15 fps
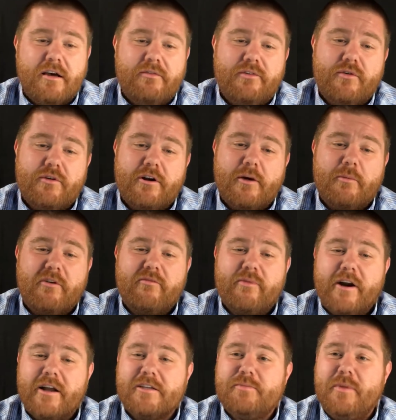Fewer number of
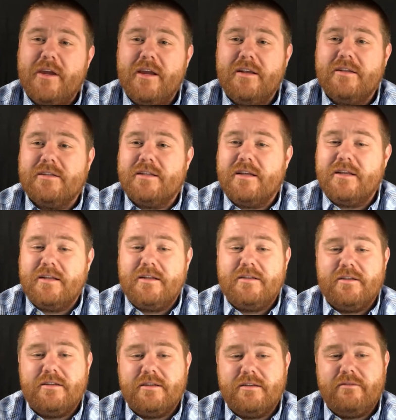products being
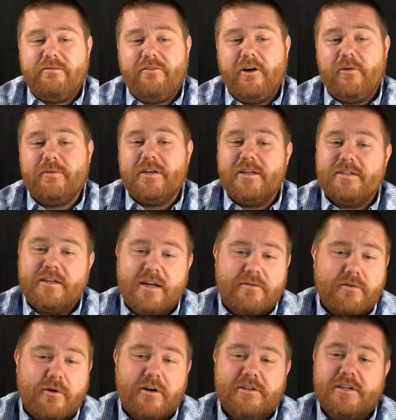developed inside
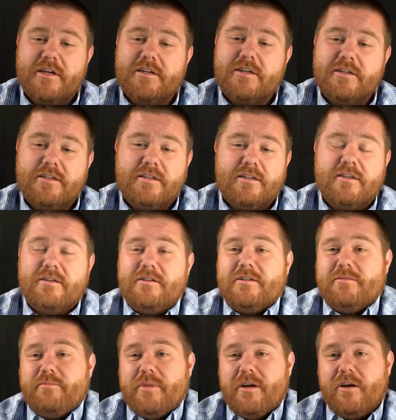of organizations than
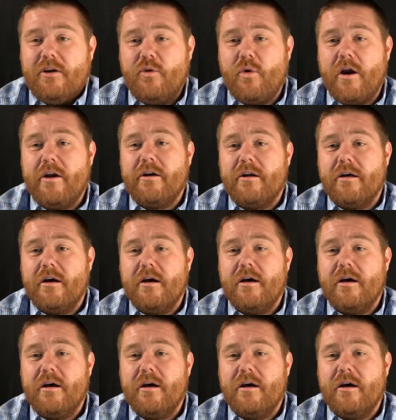just being acquired.